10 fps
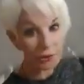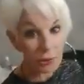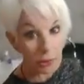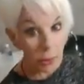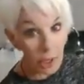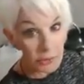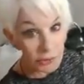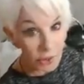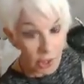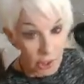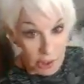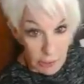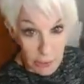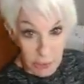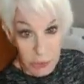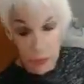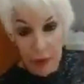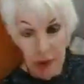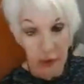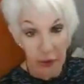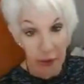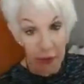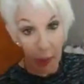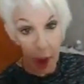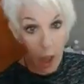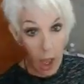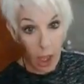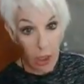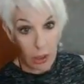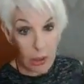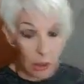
it was. It was really small.